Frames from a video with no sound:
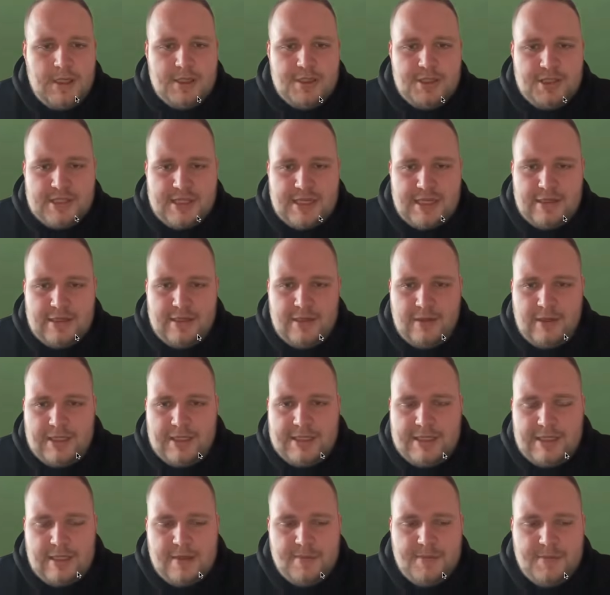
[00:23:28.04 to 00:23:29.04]
then just
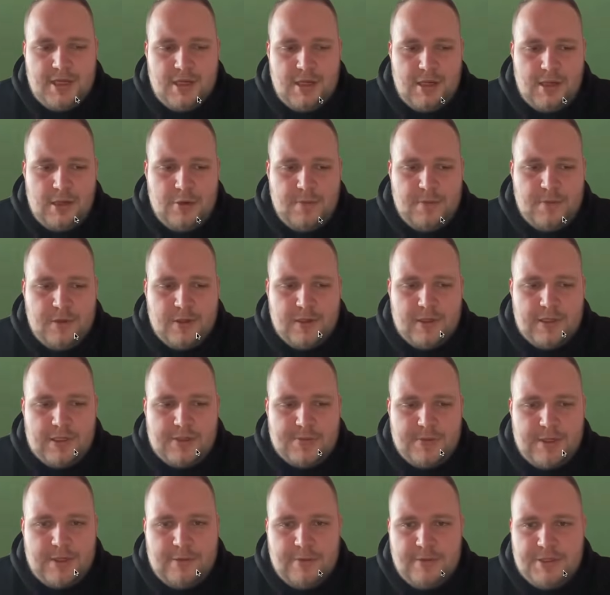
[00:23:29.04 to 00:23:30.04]
analysing them in a low block as
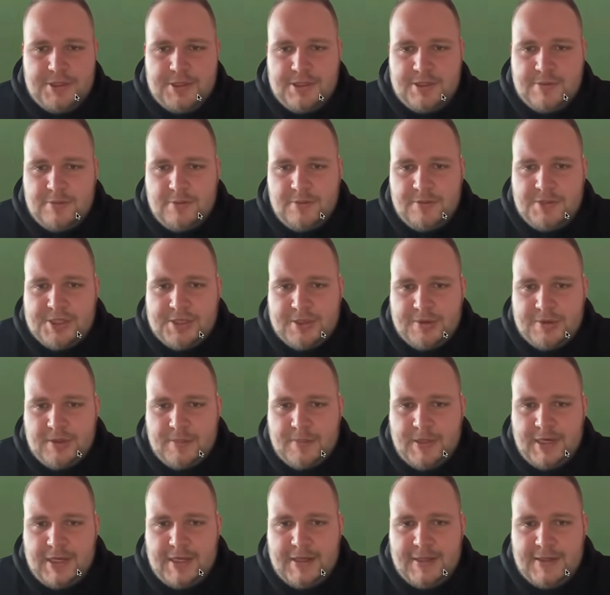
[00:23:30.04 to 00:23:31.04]
well, which is what we showed the
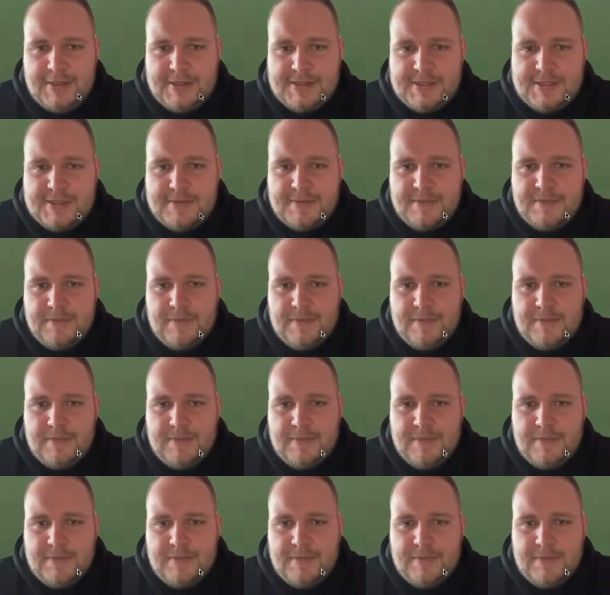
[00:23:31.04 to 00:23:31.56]
players.